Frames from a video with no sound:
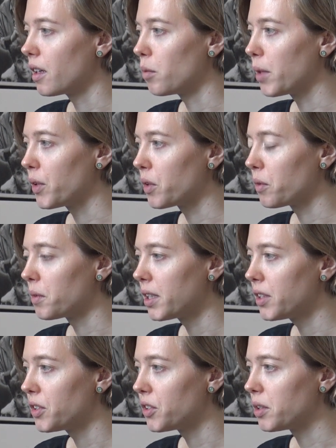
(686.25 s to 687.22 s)
about the
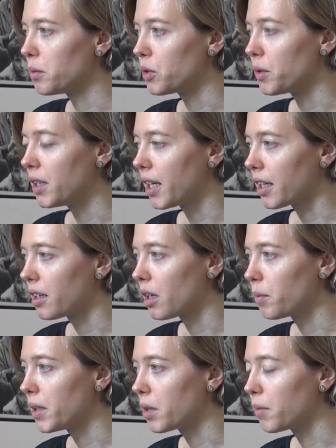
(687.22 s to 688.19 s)
relationship between
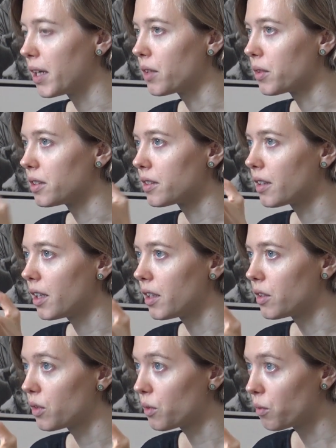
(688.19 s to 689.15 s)
economic migrants and